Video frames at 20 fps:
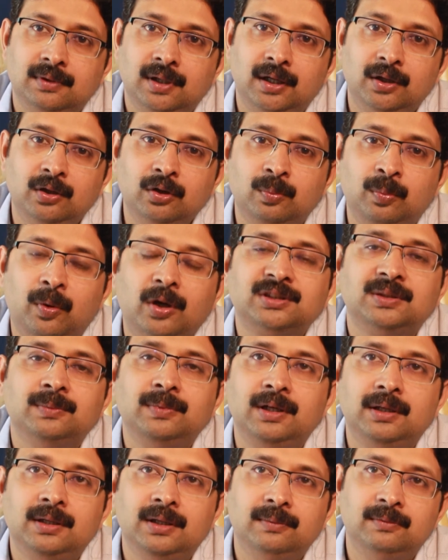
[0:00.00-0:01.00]
a new
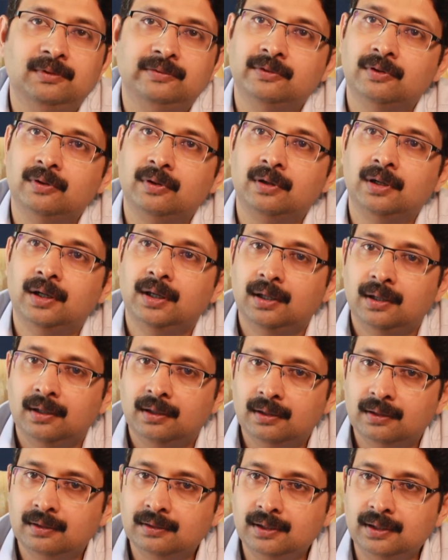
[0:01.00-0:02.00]
possibility before
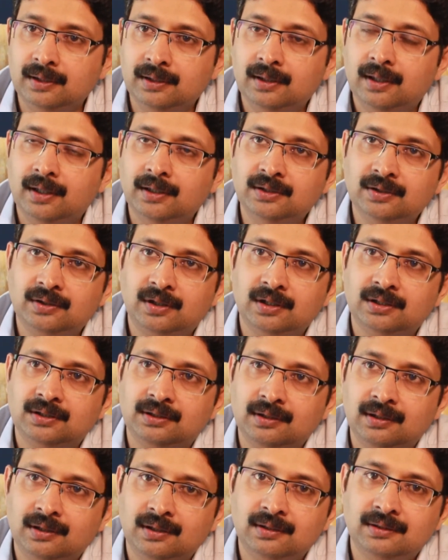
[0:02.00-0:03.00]
the
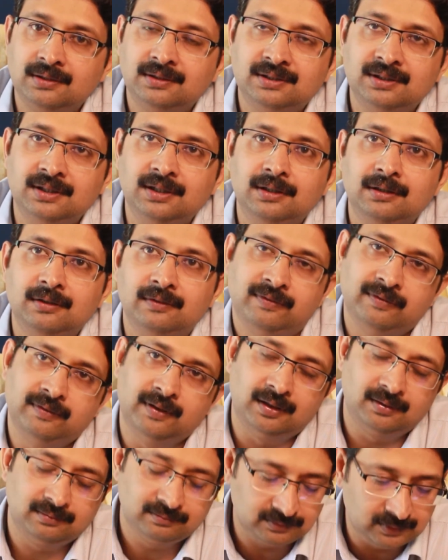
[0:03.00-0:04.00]
educational scene of
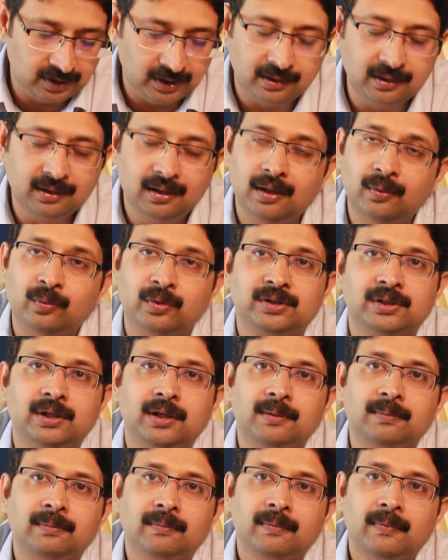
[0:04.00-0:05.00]
India, I would
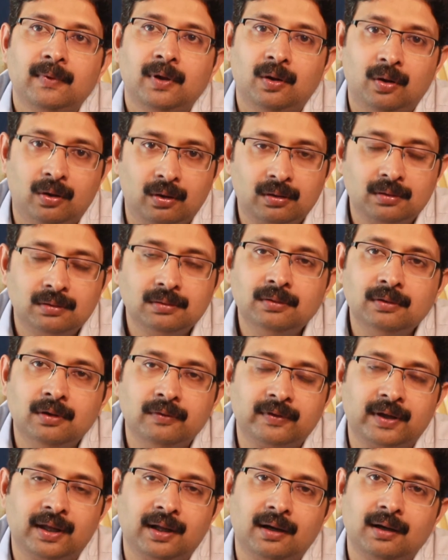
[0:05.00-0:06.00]
say, or
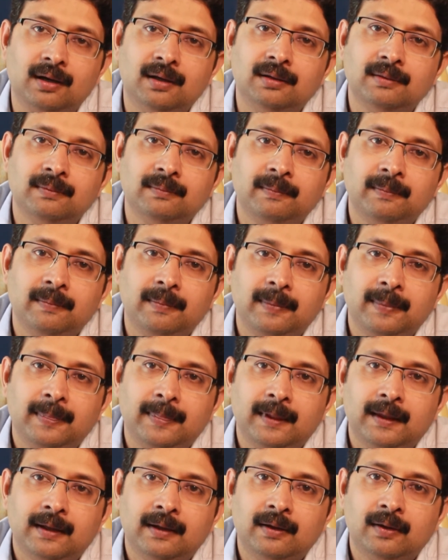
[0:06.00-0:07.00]
of Kerala,
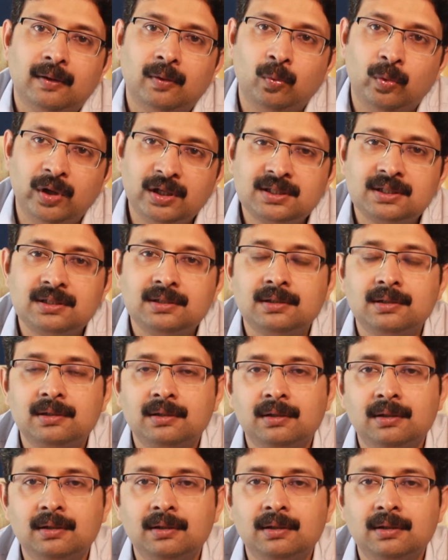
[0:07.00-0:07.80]
which